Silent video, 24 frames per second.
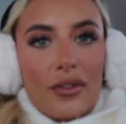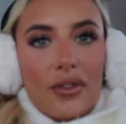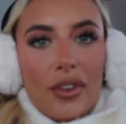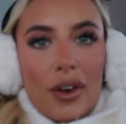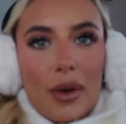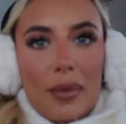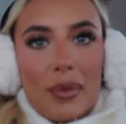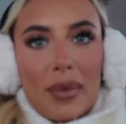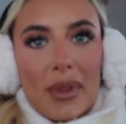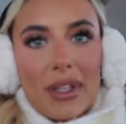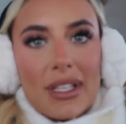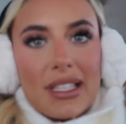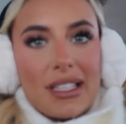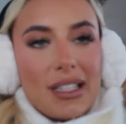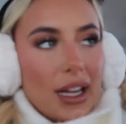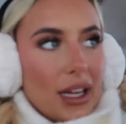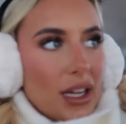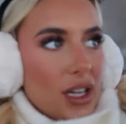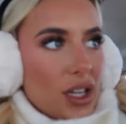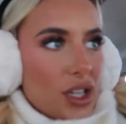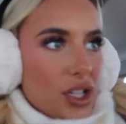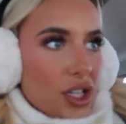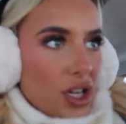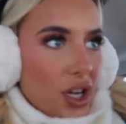from the
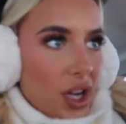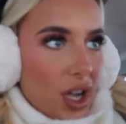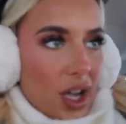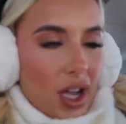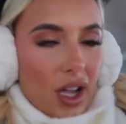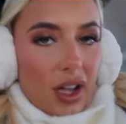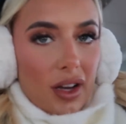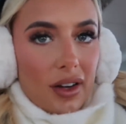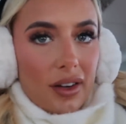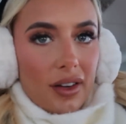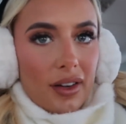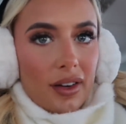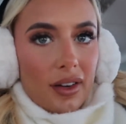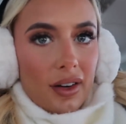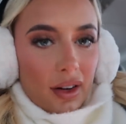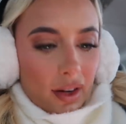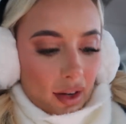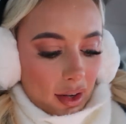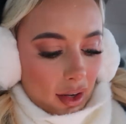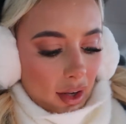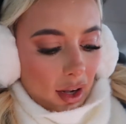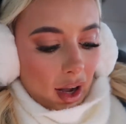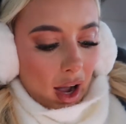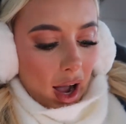station
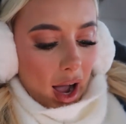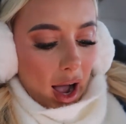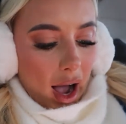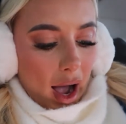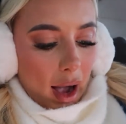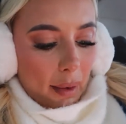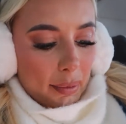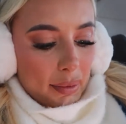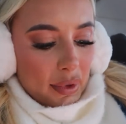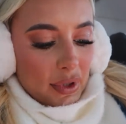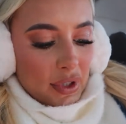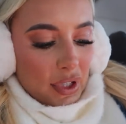up